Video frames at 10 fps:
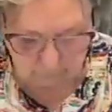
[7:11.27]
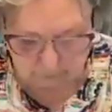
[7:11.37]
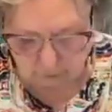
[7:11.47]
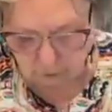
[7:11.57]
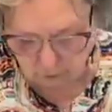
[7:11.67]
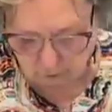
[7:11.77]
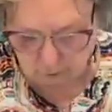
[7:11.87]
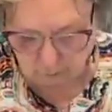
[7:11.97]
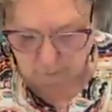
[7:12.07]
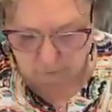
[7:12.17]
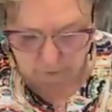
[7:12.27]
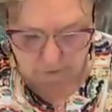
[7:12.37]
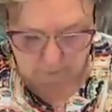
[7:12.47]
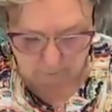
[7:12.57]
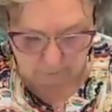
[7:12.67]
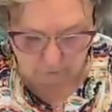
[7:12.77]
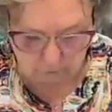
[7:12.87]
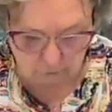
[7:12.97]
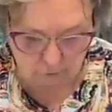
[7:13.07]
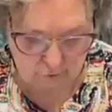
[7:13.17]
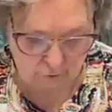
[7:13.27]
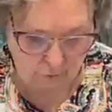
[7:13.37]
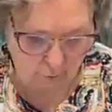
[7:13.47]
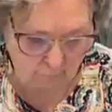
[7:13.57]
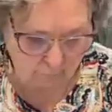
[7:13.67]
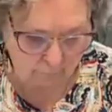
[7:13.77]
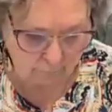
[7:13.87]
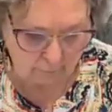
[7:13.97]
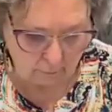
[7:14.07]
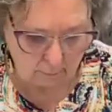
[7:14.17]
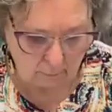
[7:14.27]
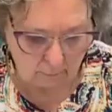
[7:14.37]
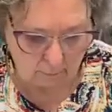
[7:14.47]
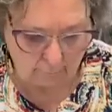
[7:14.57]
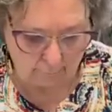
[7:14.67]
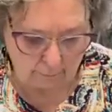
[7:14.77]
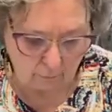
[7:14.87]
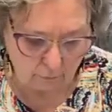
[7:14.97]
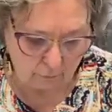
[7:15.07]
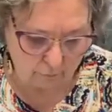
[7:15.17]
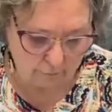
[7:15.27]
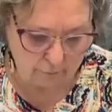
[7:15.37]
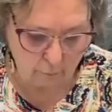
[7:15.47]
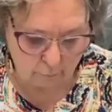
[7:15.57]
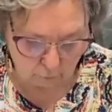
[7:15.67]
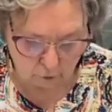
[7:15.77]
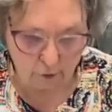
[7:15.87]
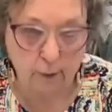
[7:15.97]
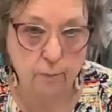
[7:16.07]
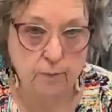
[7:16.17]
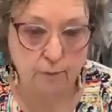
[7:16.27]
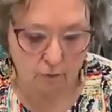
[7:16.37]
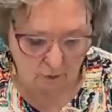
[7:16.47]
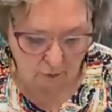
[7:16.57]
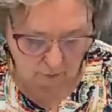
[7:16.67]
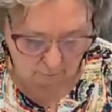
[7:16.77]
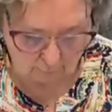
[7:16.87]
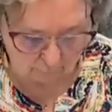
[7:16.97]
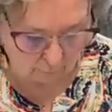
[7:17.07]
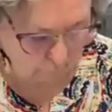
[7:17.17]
not chalkable shapes. They're just they're simple shapes, they're called, and